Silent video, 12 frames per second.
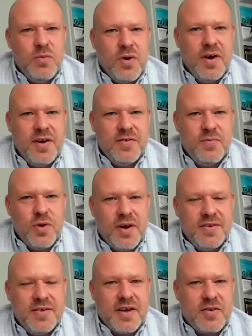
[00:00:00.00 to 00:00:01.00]
What kind
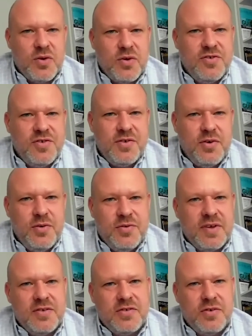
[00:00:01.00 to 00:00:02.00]
of technologies are you
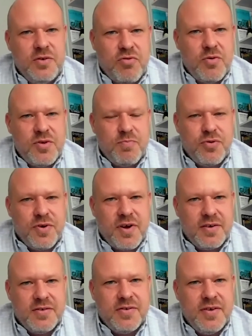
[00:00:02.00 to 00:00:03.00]
using to grow the
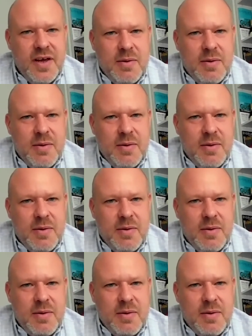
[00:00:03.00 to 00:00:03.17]
product?